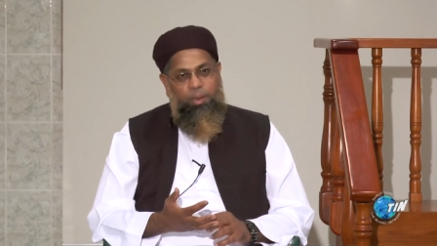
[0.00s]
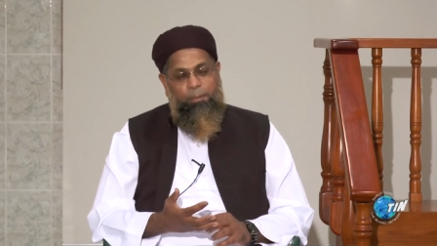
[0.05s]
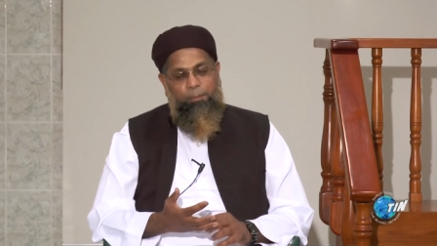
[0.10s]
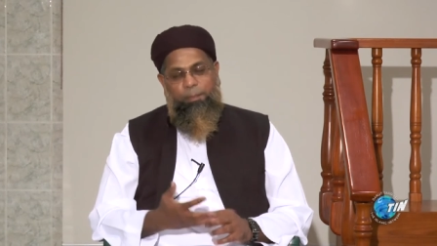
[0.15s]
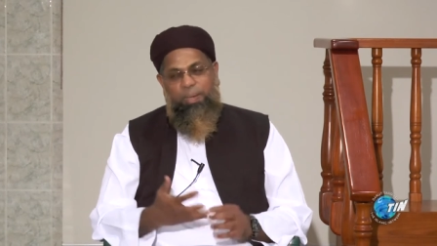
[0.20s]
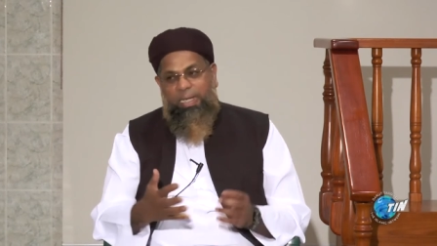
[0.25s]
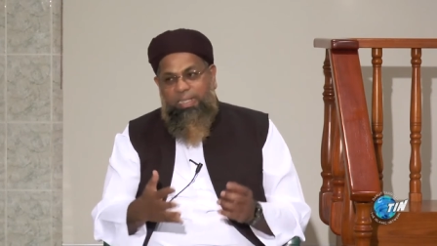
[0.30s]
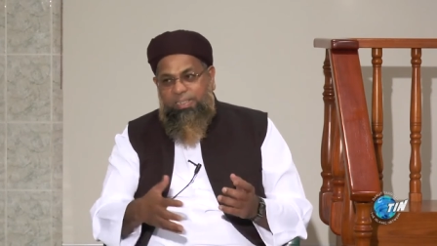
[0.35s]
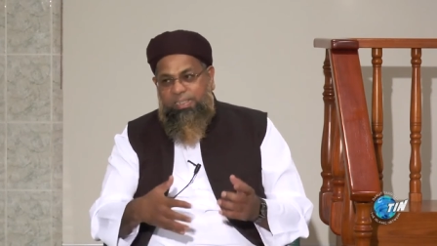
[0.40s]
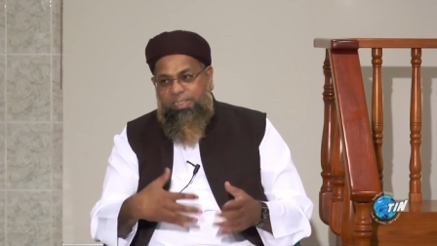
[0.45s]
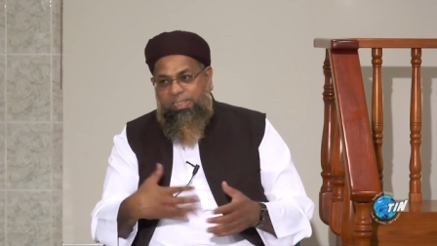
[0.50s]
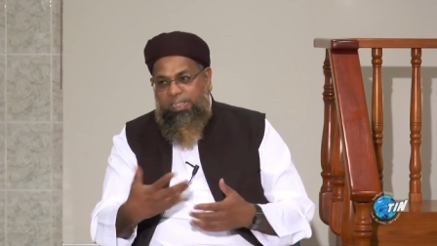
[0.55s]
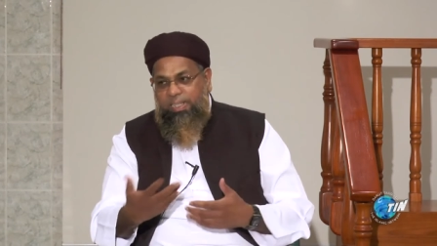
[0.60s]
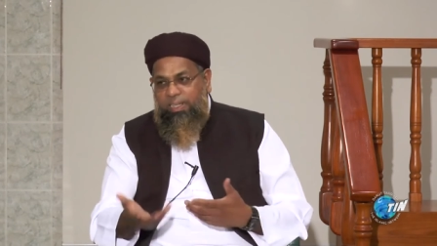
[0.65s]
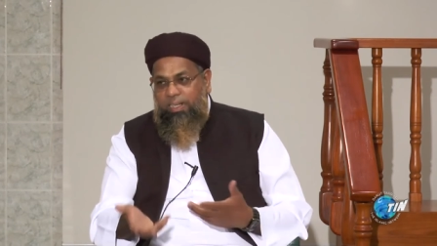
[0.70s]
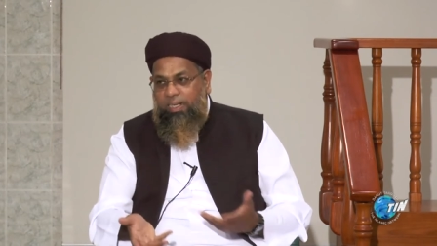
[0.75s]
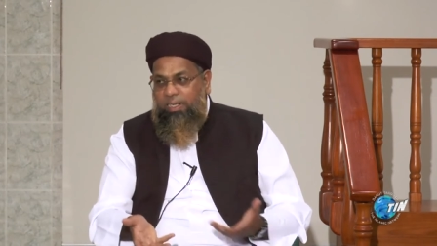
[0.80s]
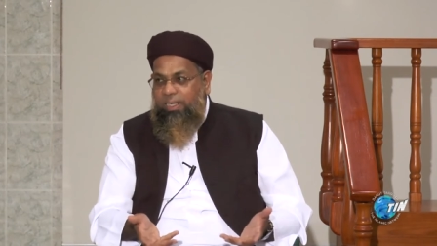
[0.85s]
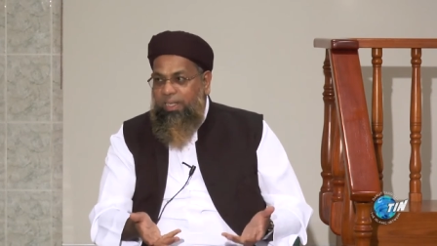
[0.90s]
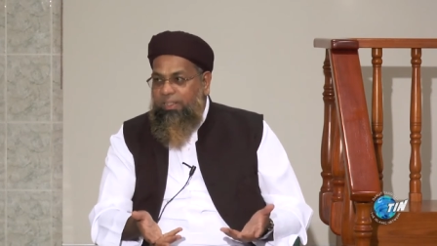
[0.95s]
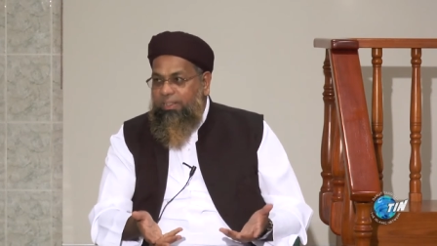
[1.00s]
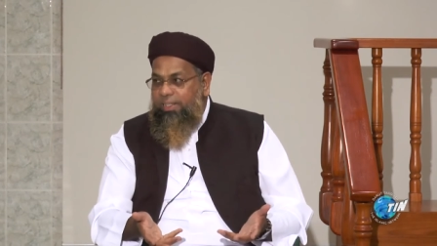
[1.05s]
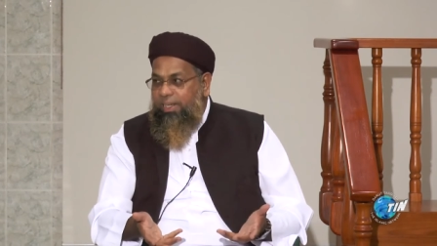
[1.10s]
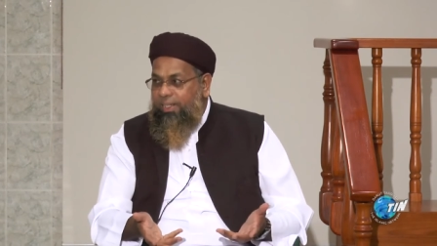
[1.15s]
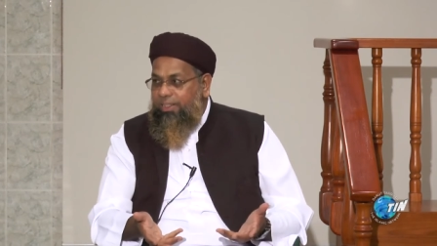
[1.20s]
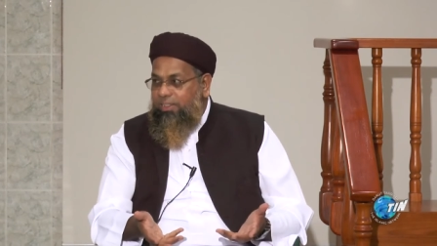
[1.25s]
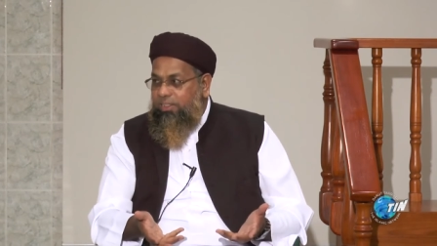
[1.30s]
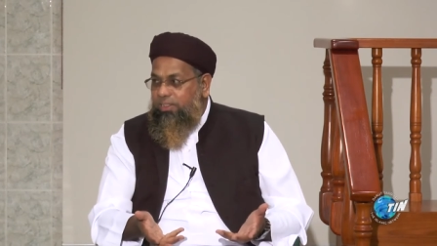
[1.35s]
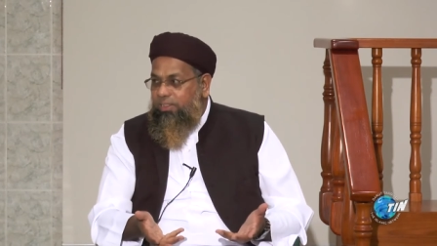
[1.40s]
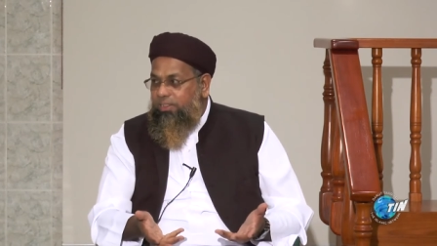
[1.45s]
Based in the
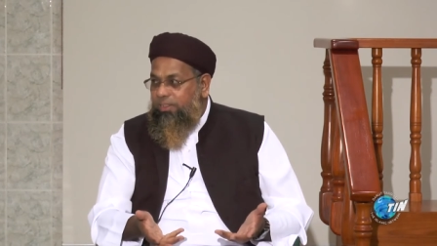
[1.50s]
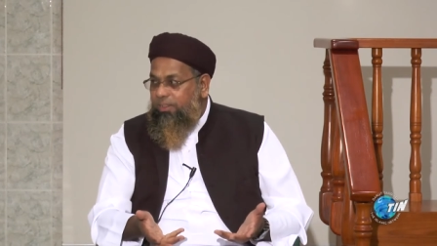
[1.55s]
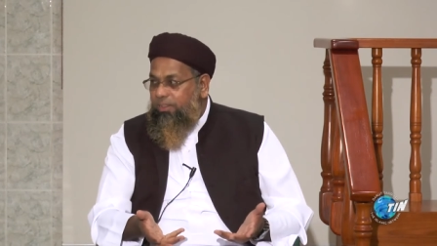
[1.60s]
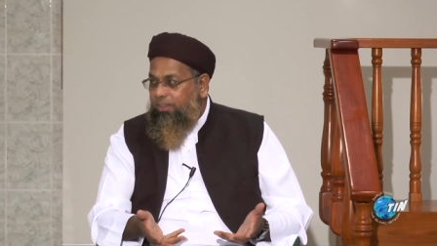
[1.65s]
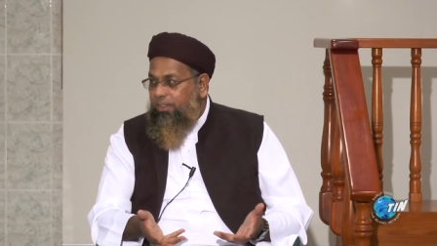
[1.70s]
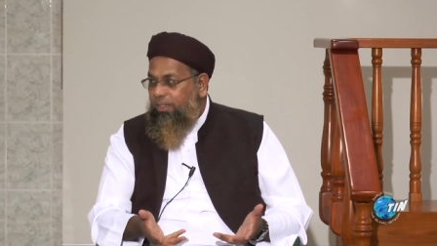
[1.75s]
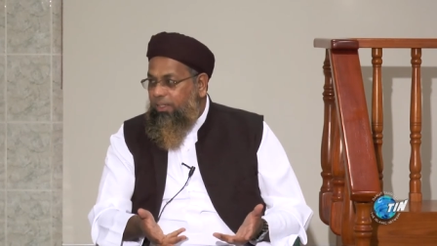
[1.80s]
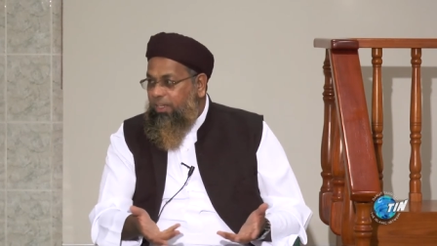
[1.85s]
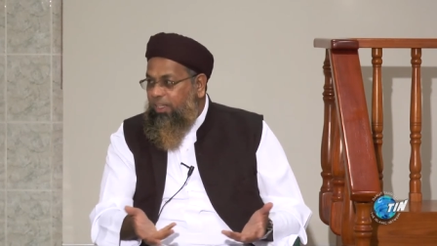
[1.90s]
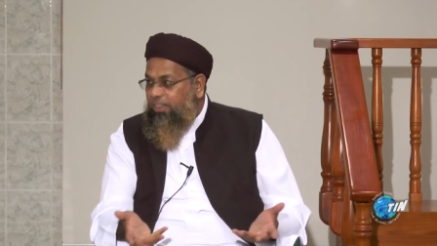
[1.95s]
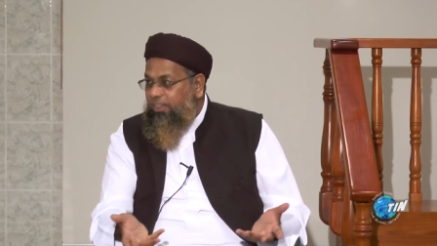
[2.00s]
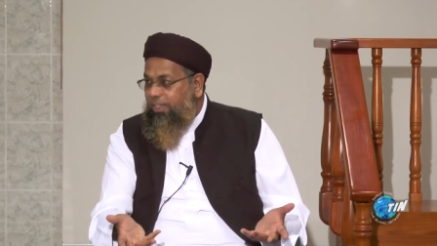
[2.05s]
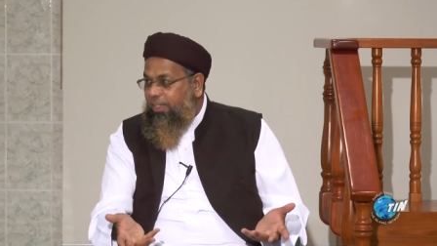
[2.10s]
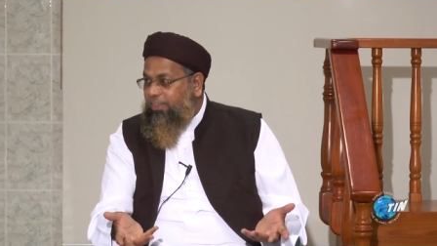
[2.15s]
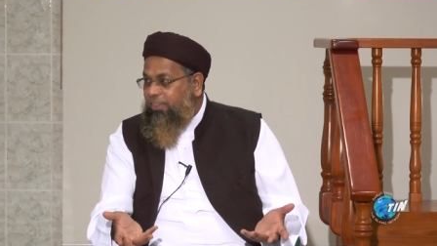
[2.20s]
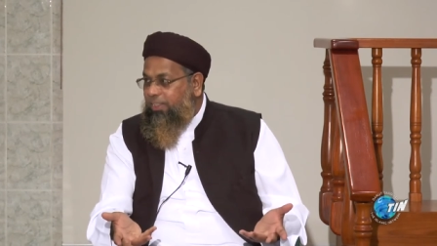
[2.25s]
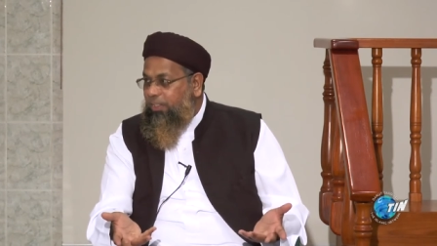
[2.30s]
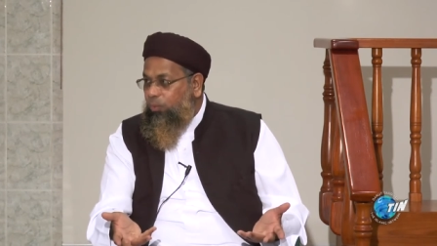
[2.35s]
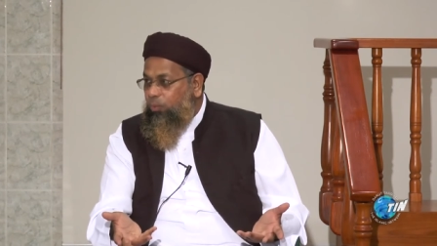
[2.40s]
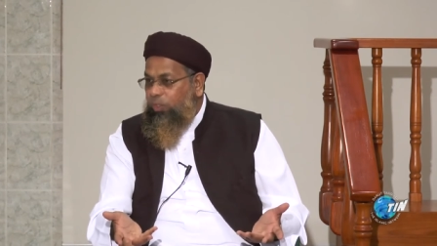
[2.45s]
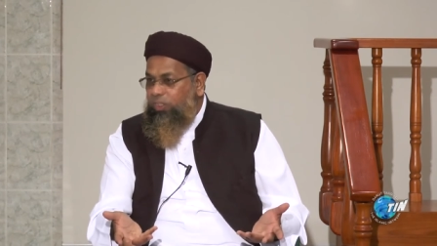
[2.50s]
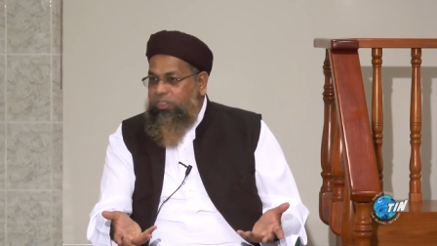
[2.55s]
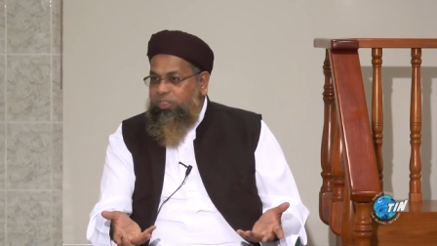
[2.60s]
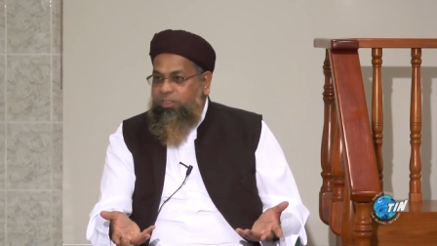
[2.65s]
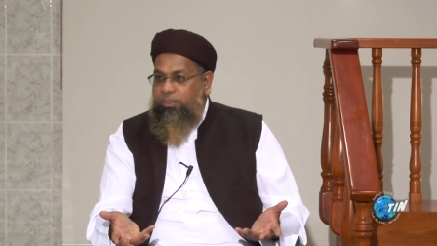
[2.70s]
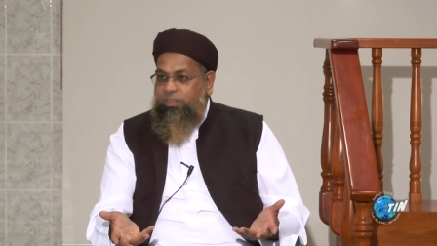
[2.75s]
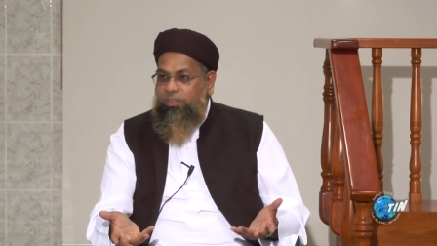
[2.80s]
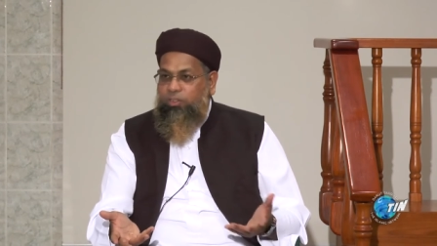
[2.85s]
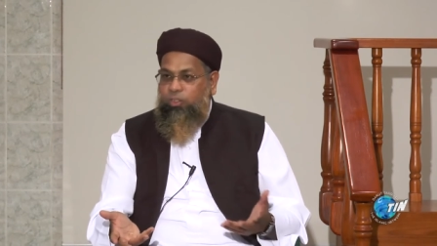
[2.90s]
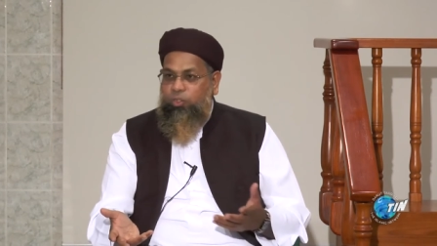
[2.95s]
context, the context in which
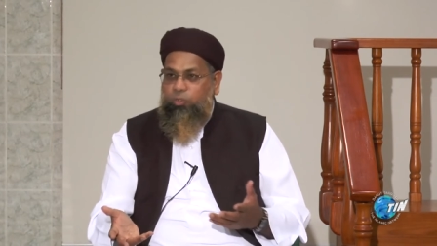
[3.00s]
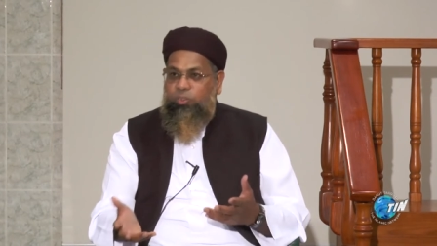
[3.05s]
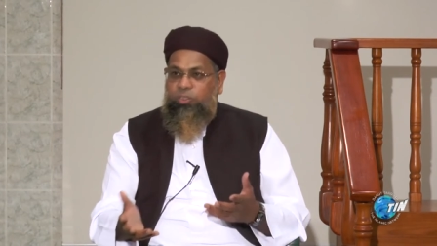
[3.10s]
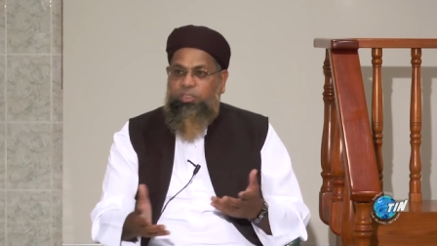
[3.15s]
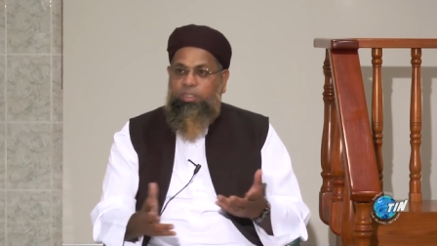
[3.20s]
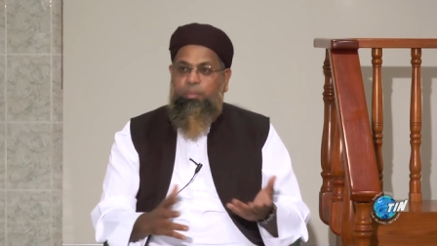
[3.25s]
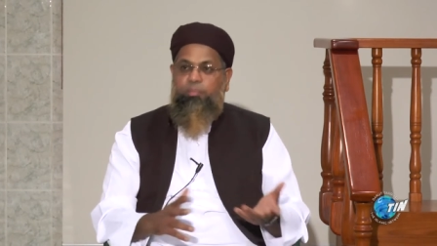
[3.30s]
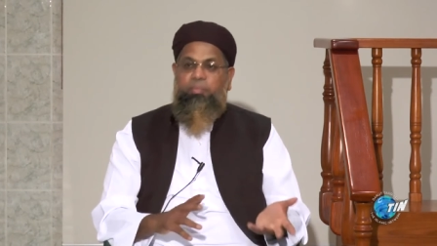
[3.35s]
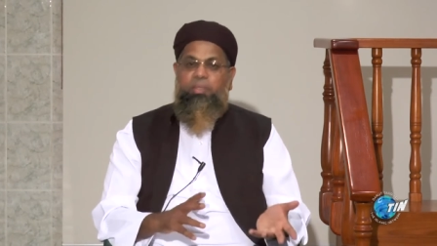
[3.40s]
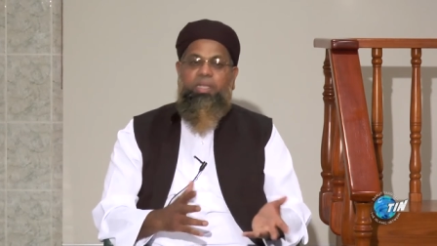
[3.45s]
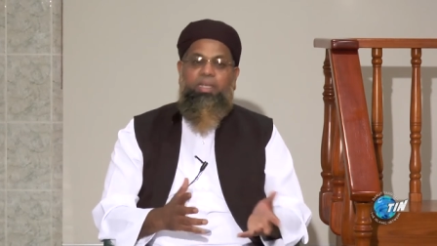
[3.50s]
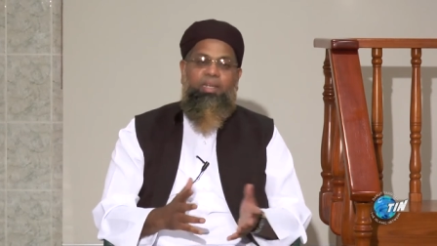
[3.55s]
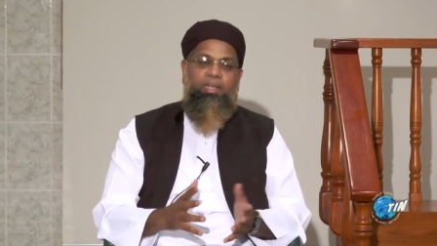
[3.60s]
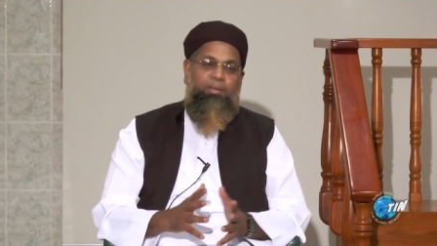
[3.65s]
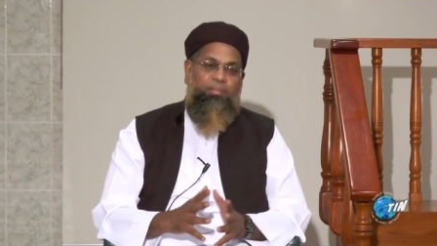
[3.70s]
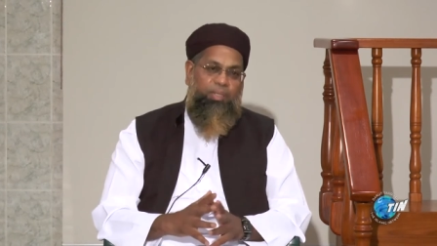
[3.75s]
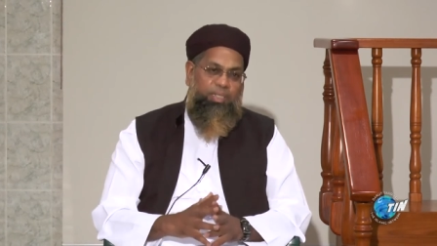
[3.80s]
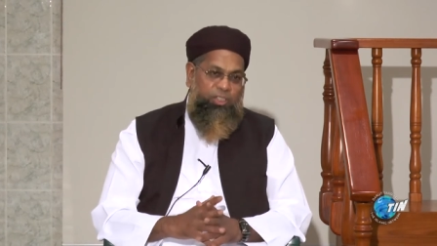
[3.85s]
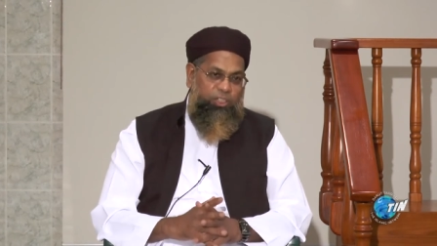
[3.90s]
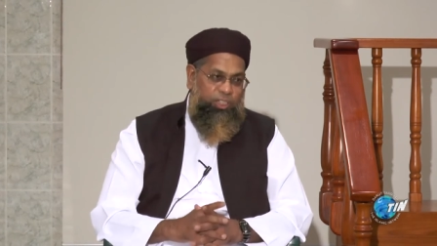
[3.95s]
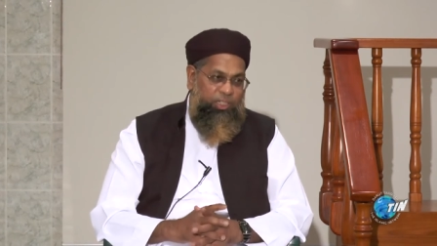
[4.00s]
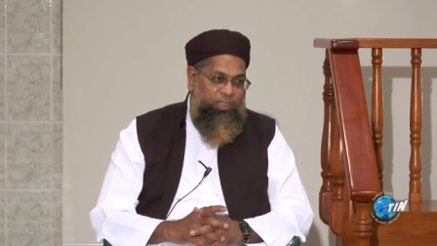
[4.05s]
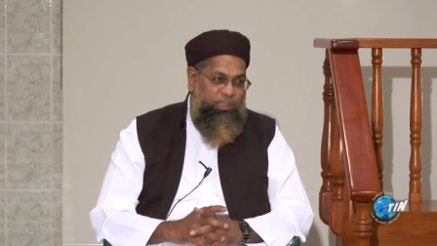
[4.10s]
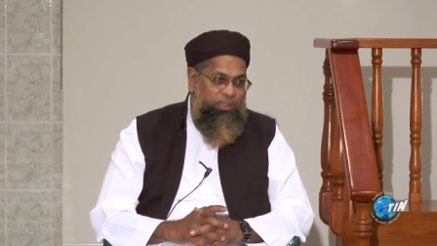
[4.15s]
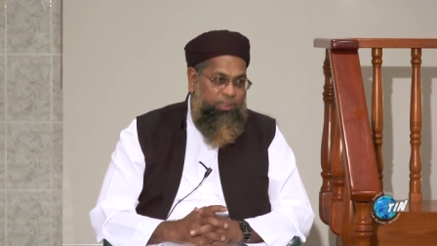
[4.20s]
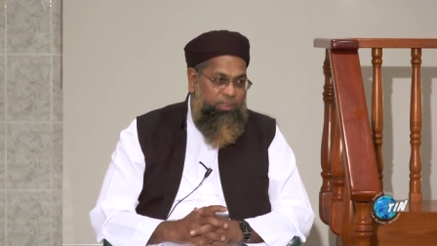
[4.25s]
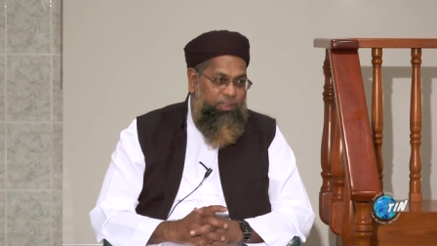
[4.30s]
it is used, the meaning may change.